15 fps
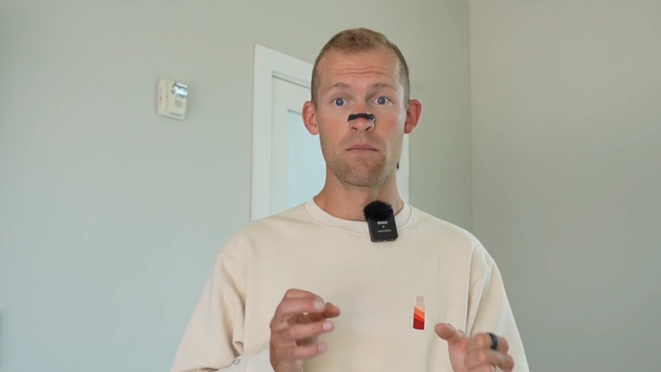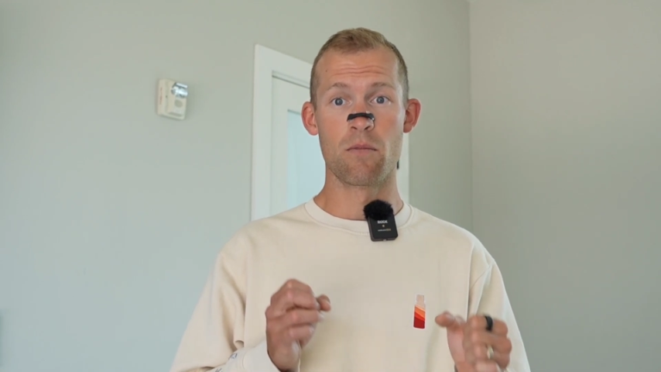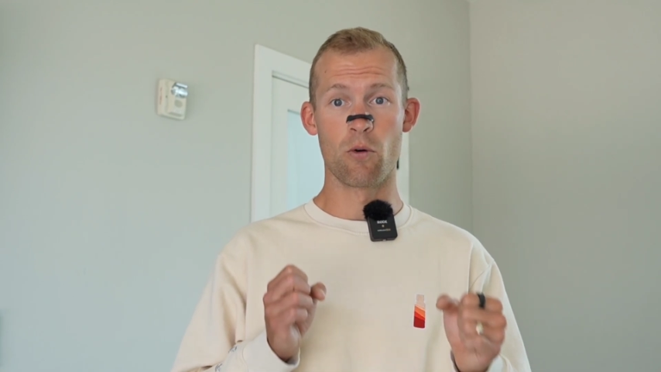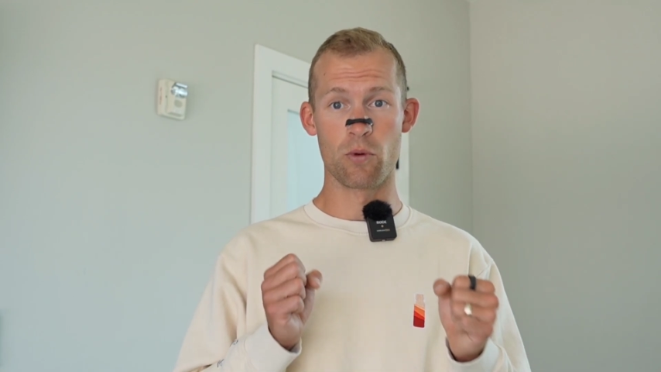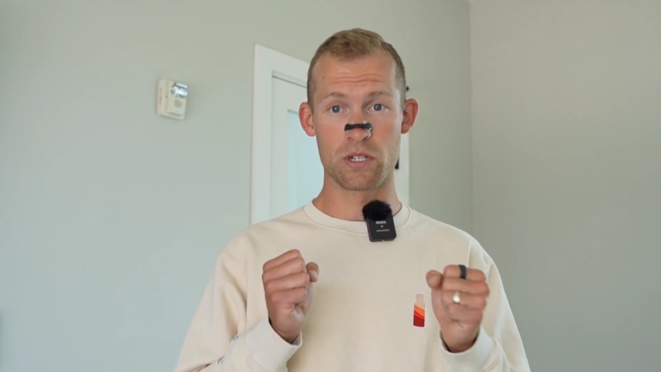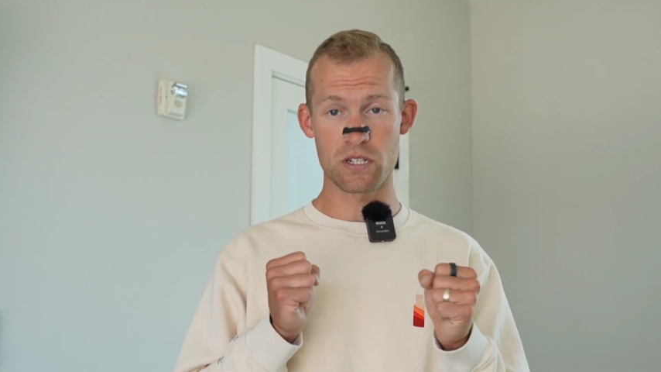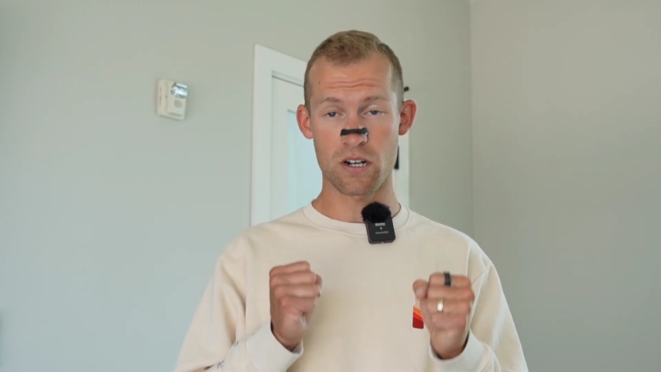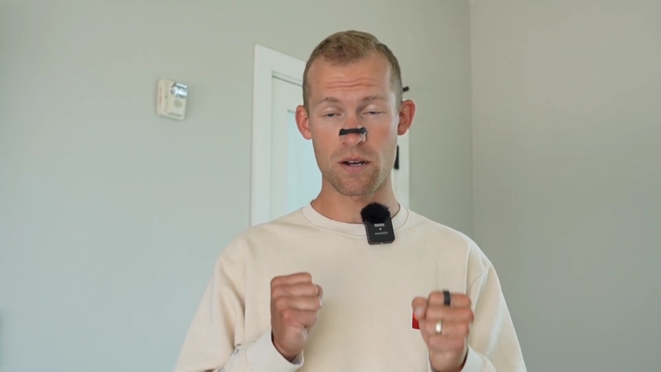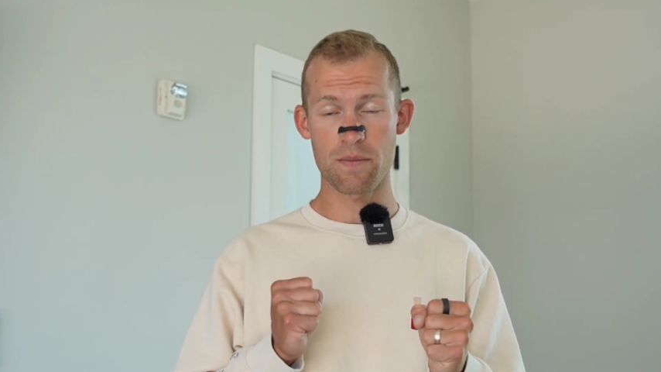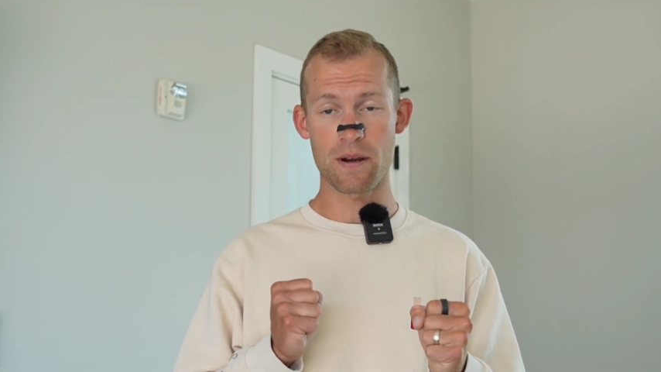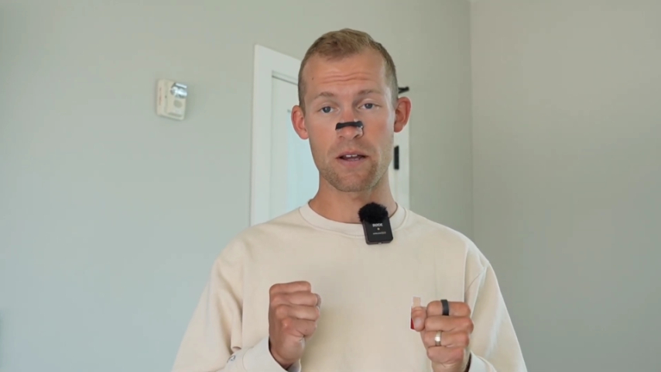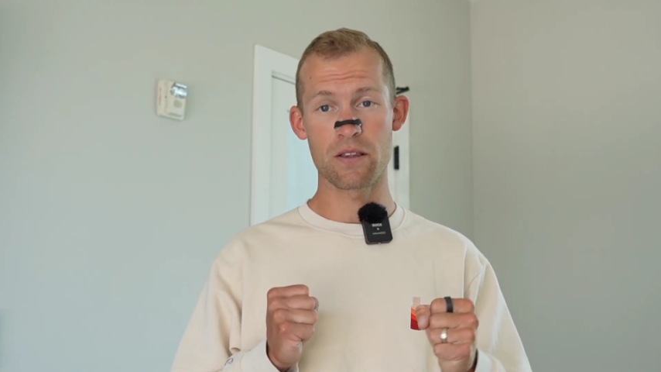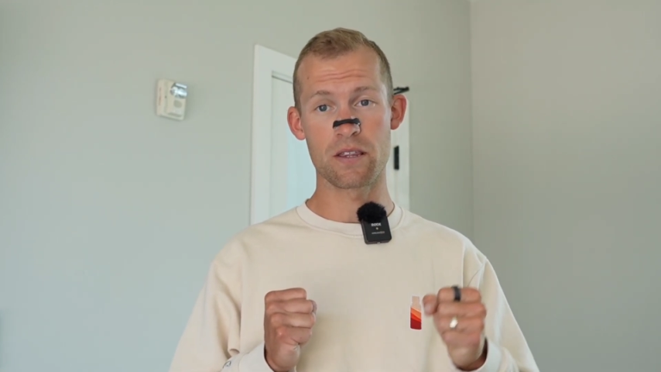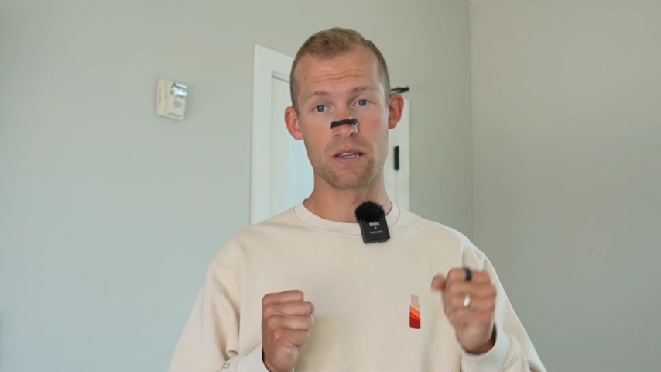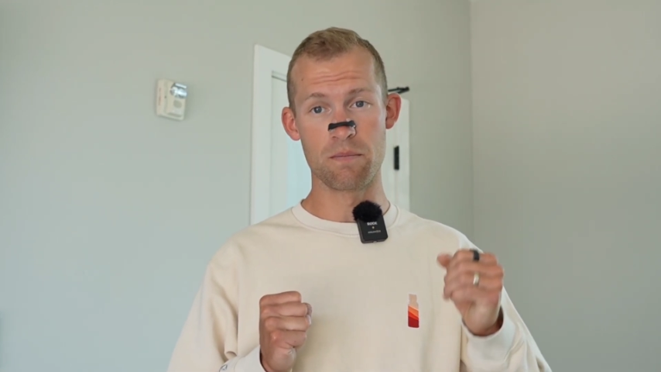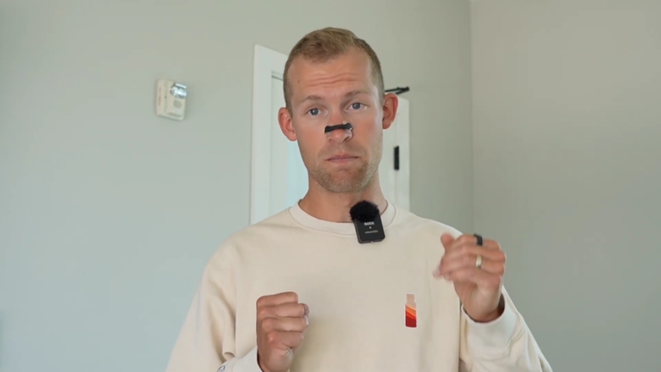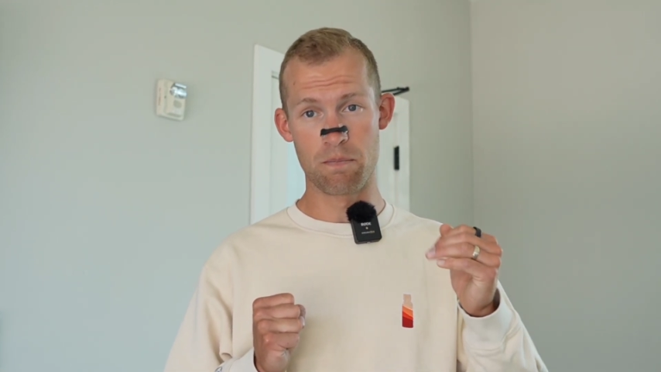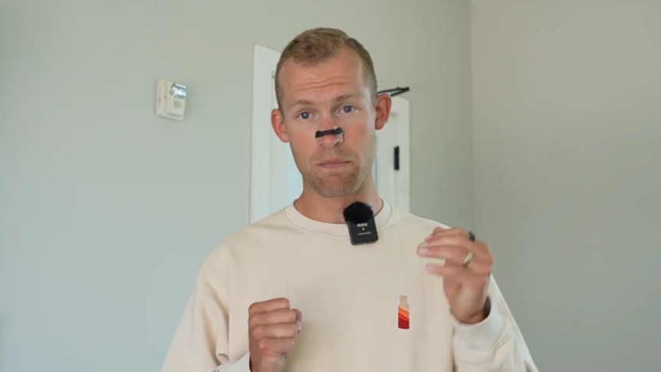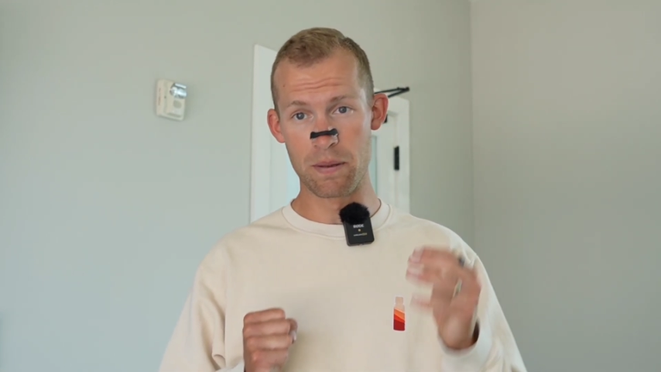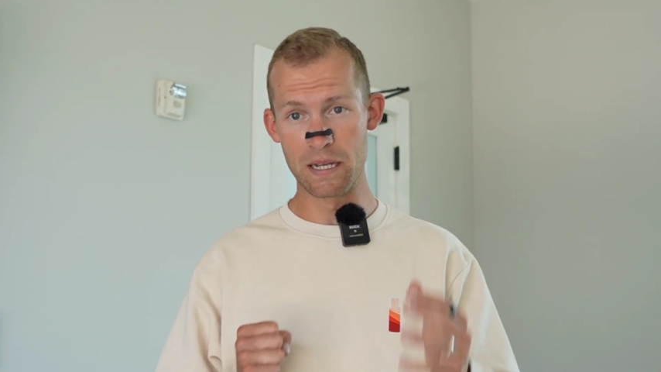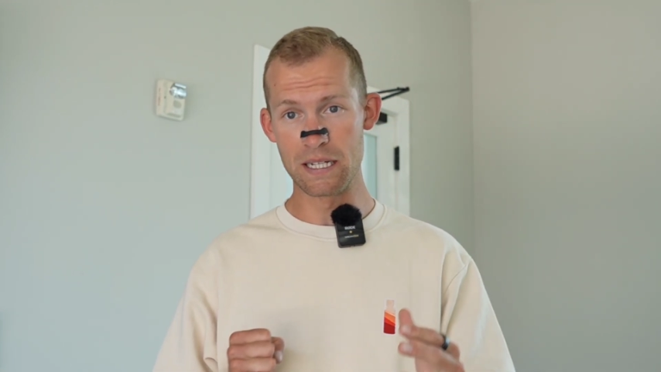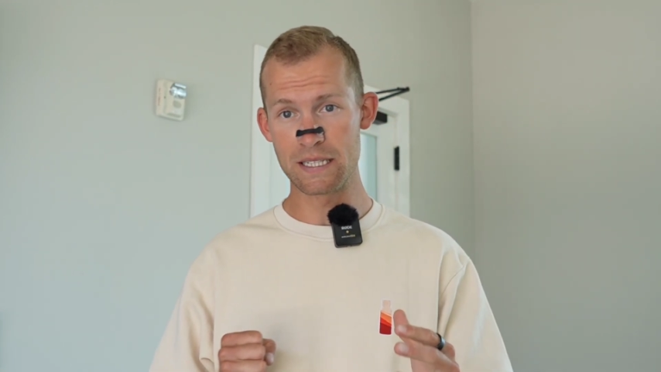When we talk about the
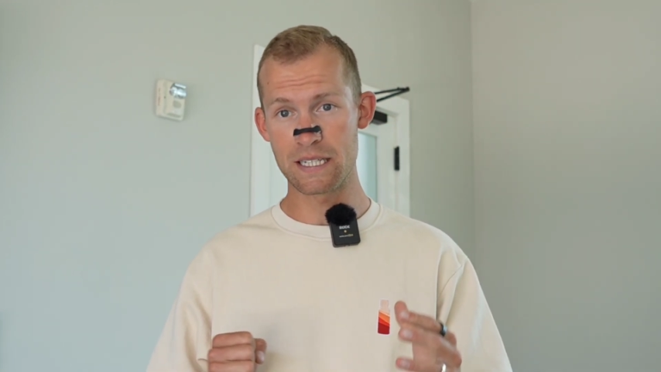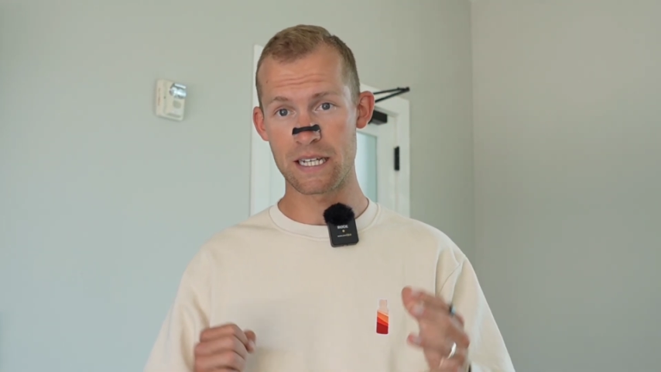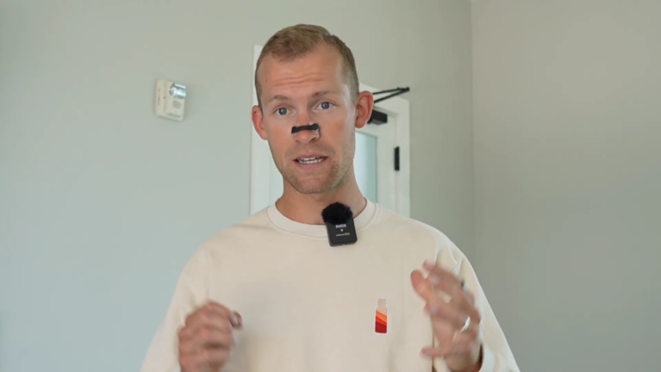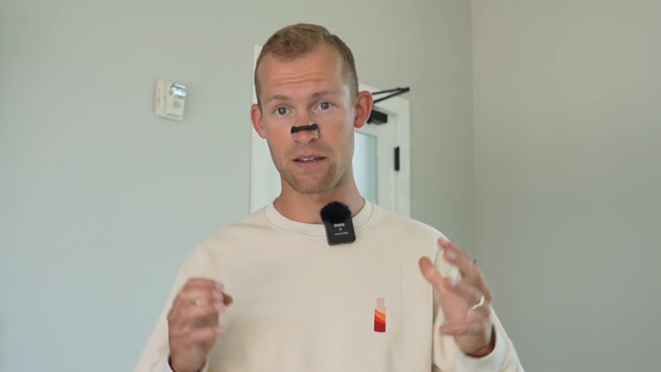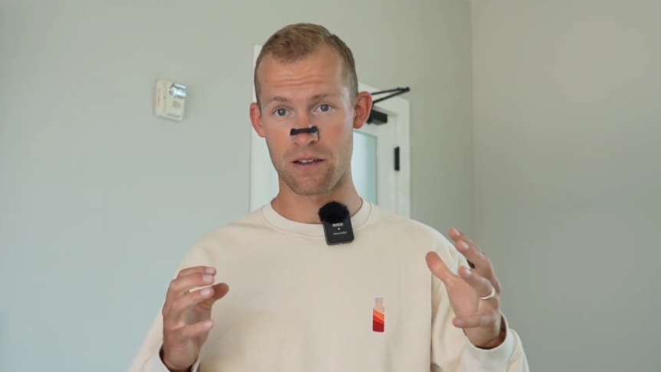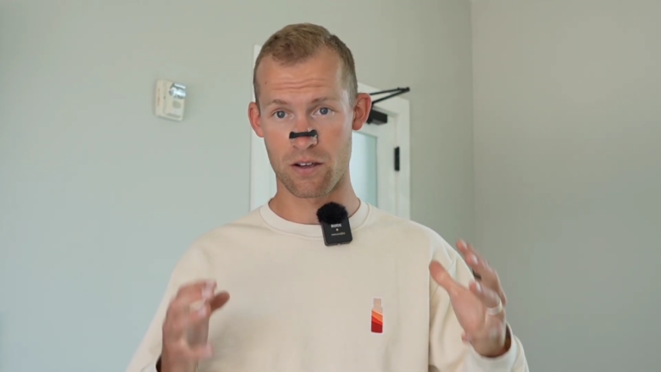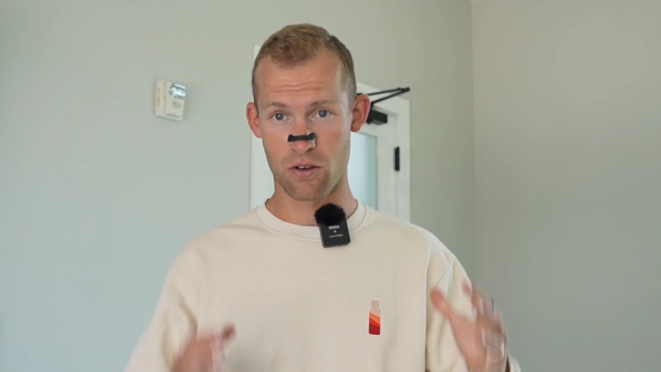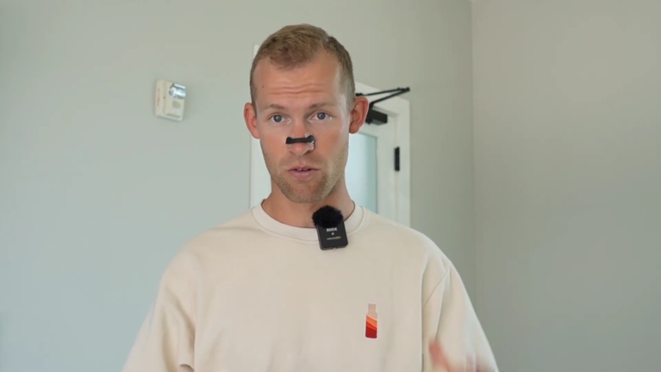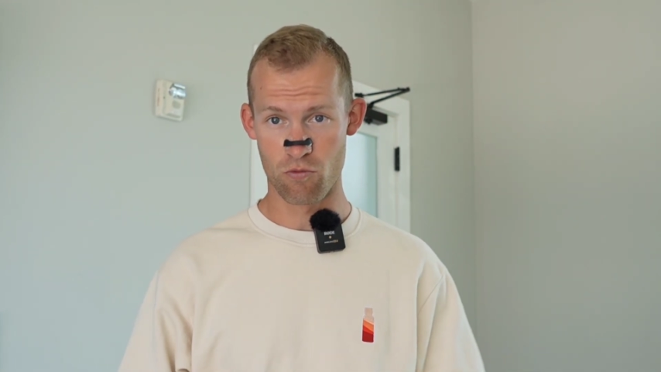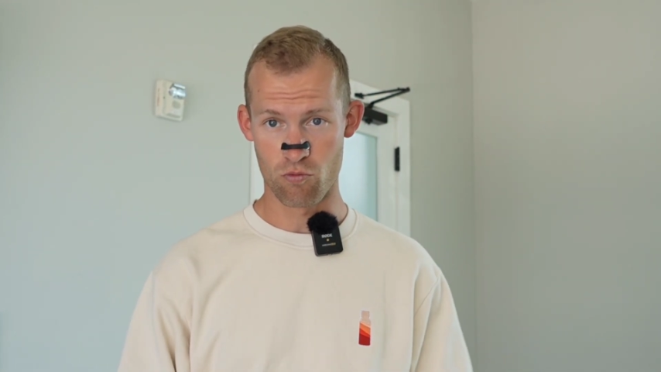building